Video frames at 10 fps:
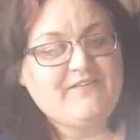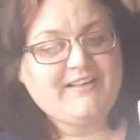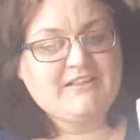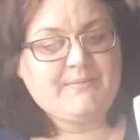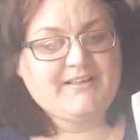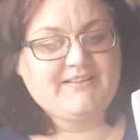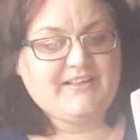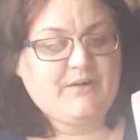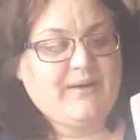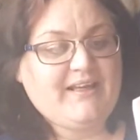Thanks to
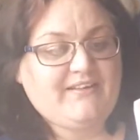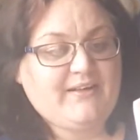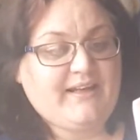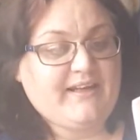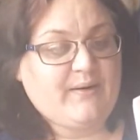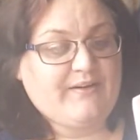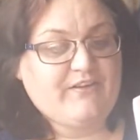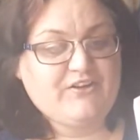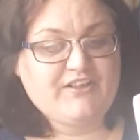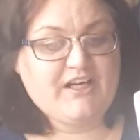Buster, we now
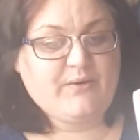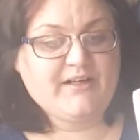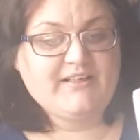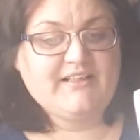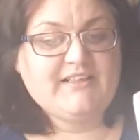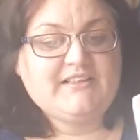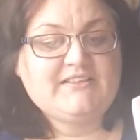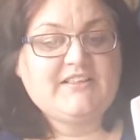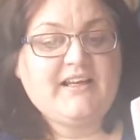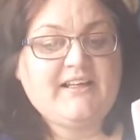have no shower.
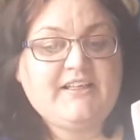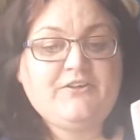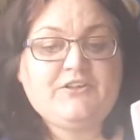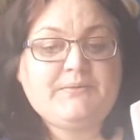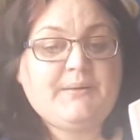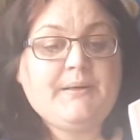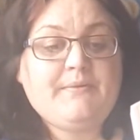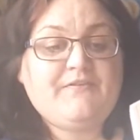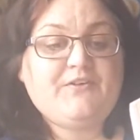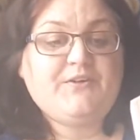So likely you smell
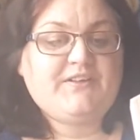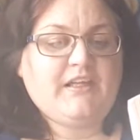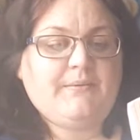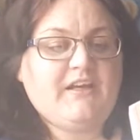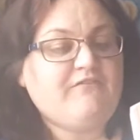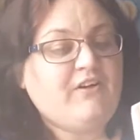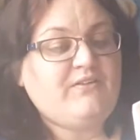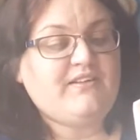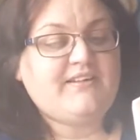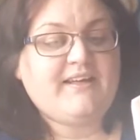me before you see me.
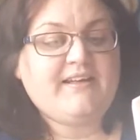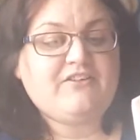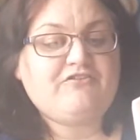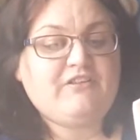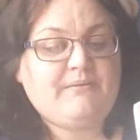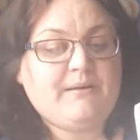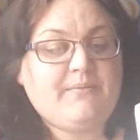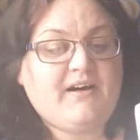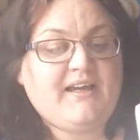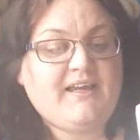Rosie said there's a stream
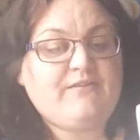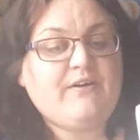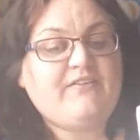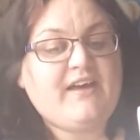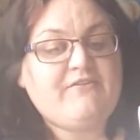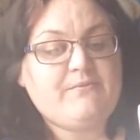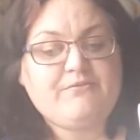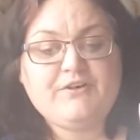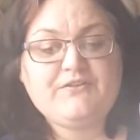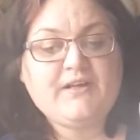nearby. If the weather ever
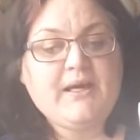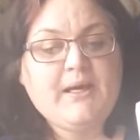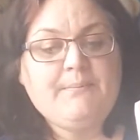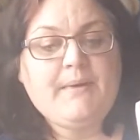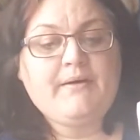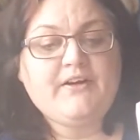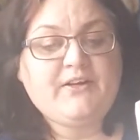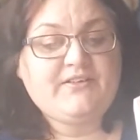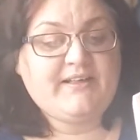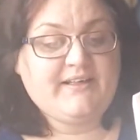improves, maybe I can
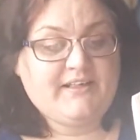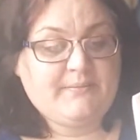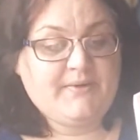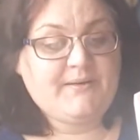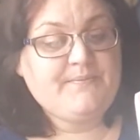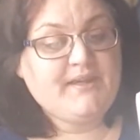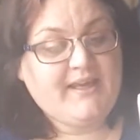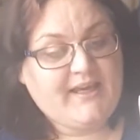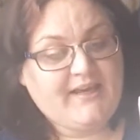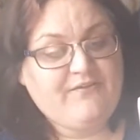go skinny dipping.
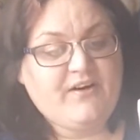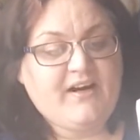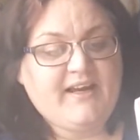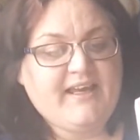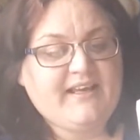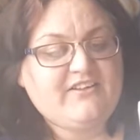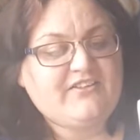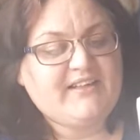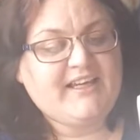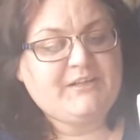FYI, and
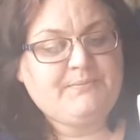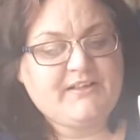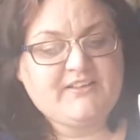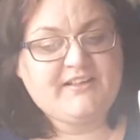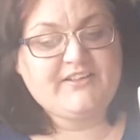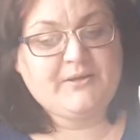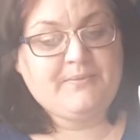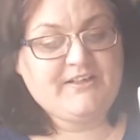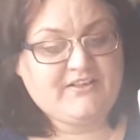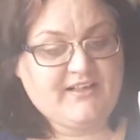just in case Buster likes to go
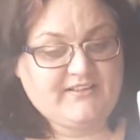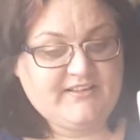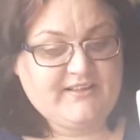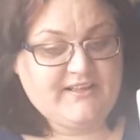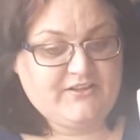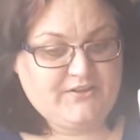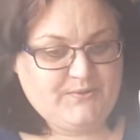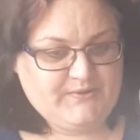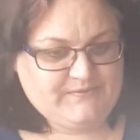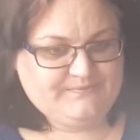pigeon hunting there too.